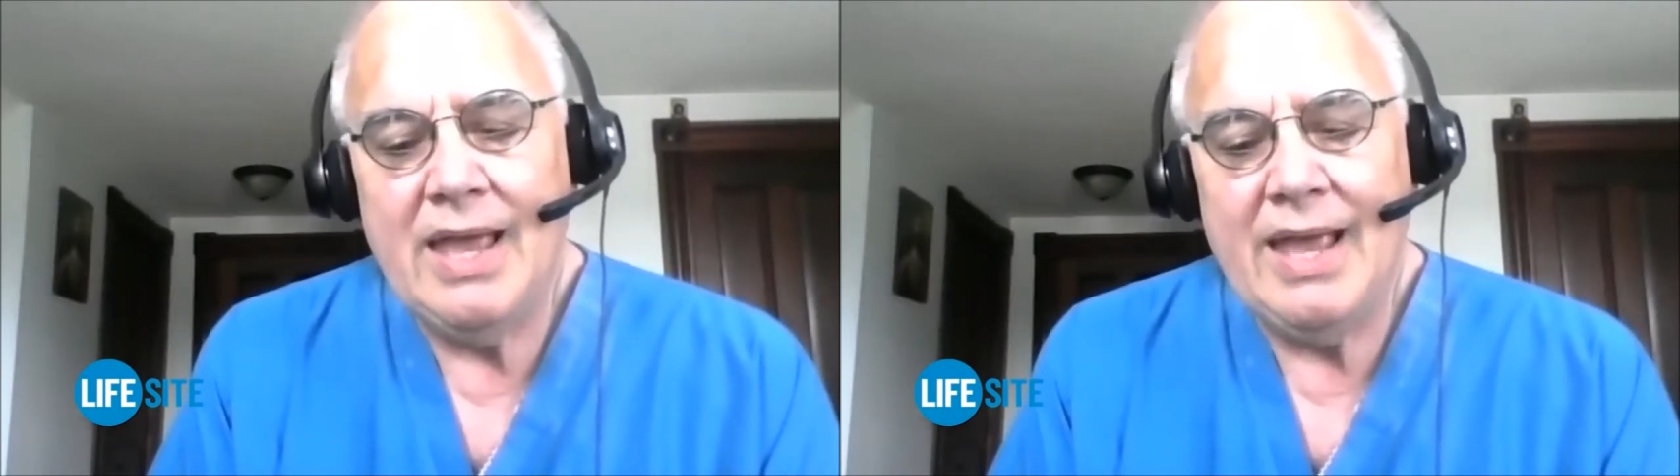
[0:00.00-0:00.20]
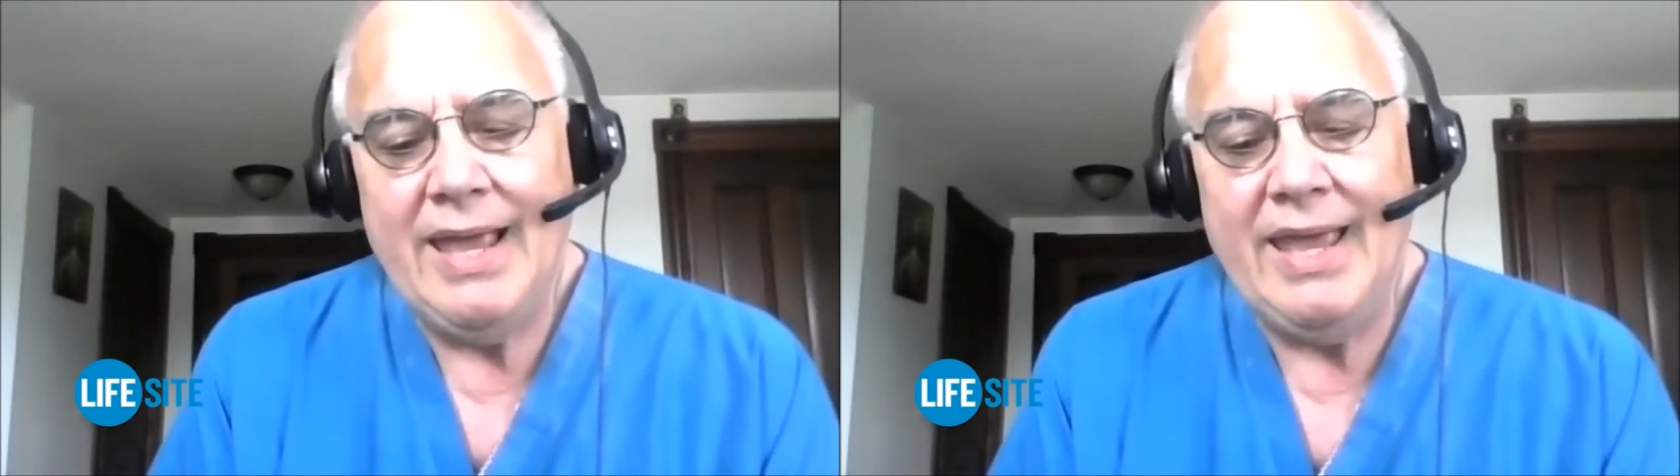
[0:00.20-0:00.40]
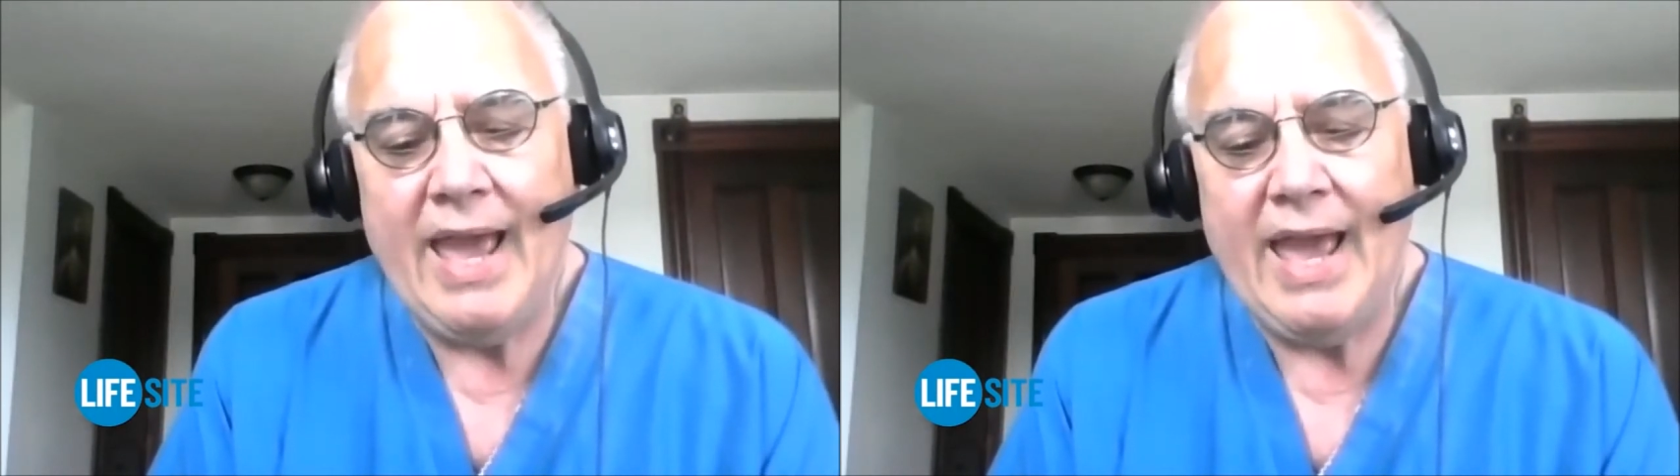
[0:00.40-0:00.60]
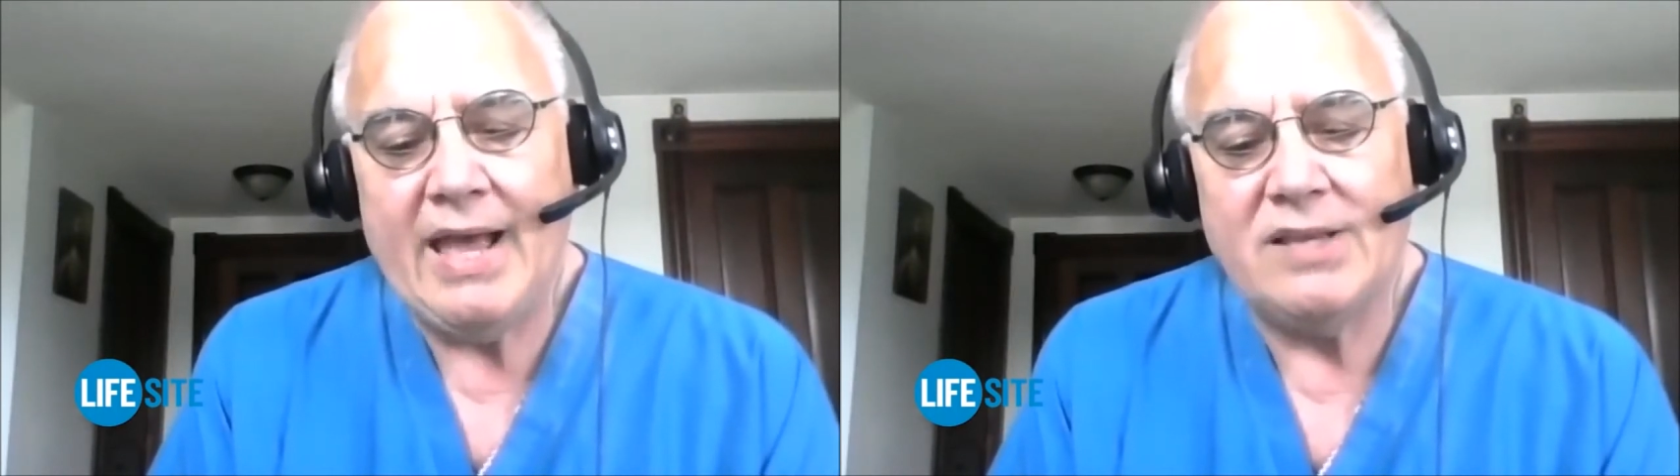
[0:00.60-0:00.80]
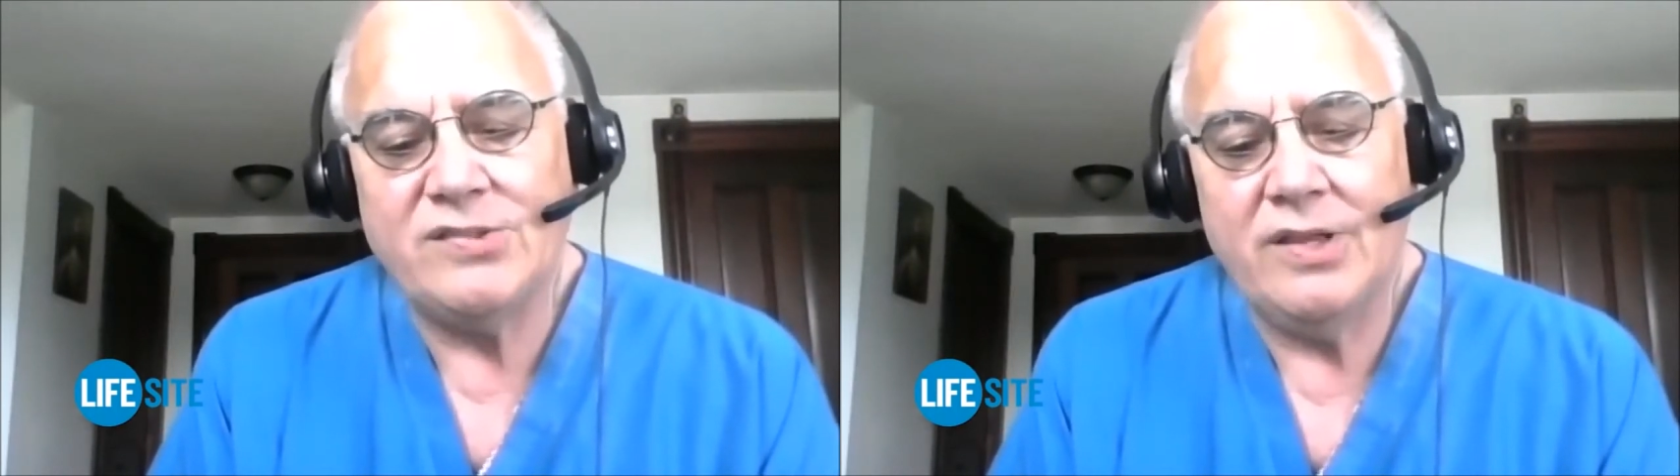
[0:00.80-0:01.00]
He
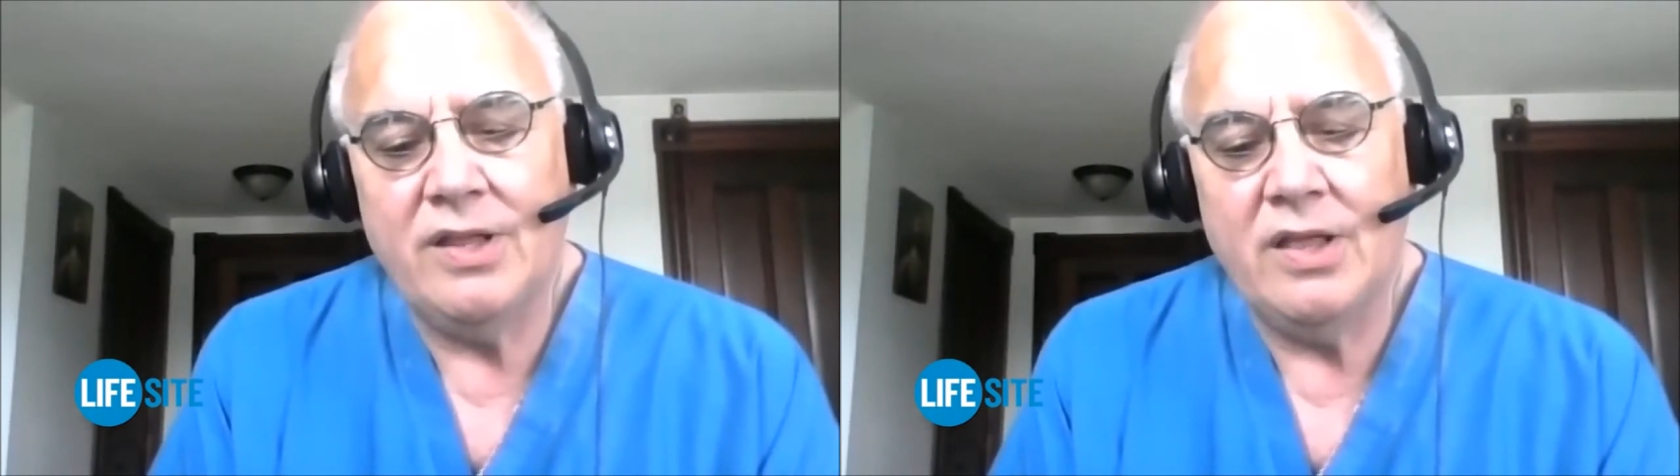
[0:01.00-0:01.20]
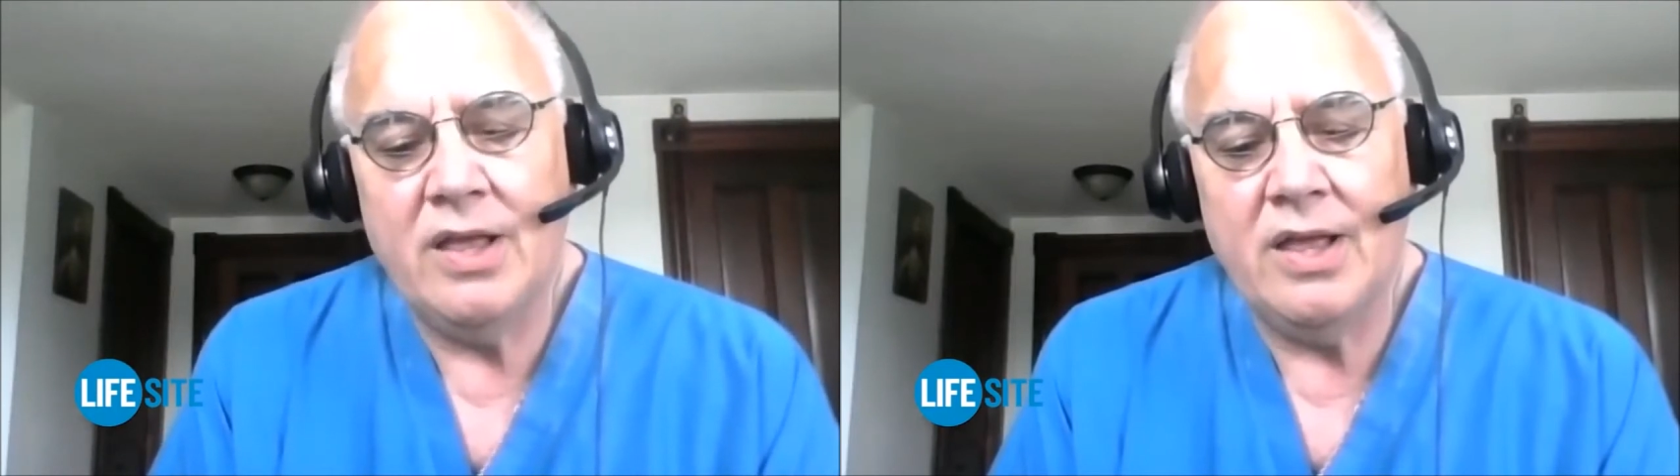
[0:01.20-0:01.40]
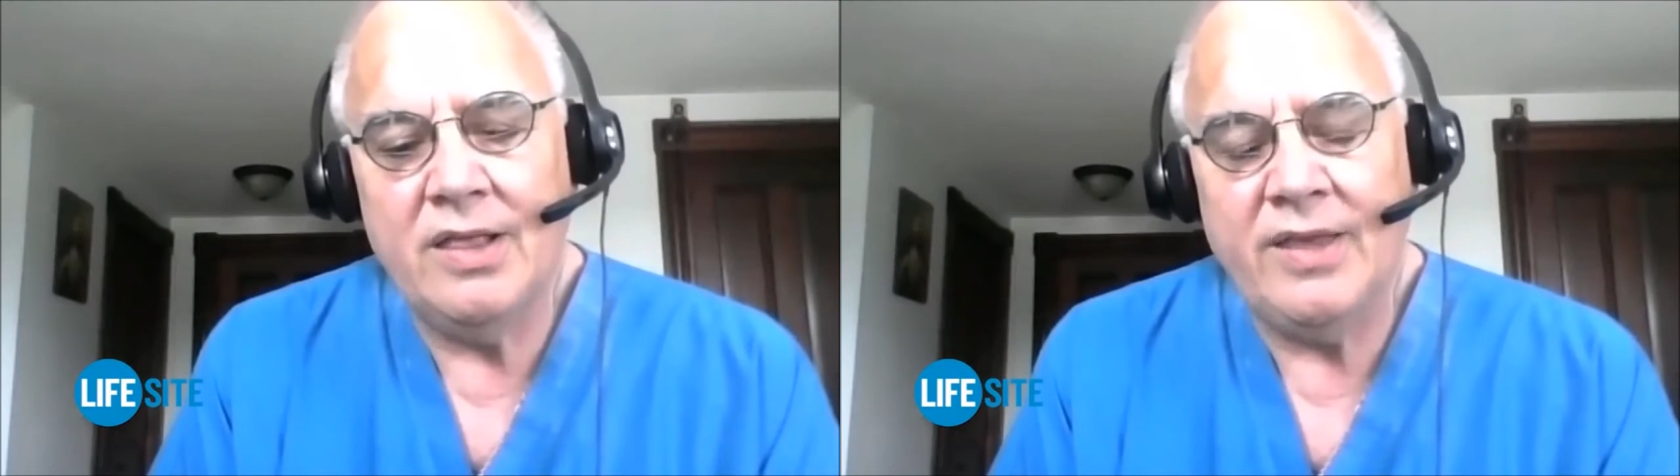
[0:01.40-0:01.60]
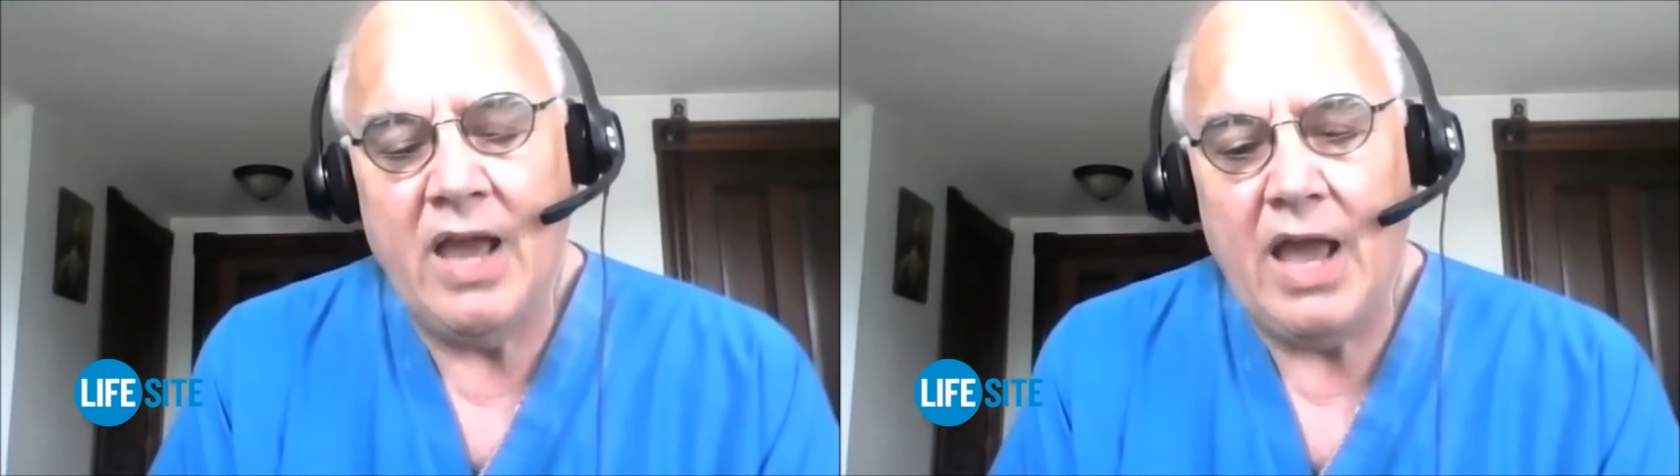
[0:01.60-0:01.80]
has the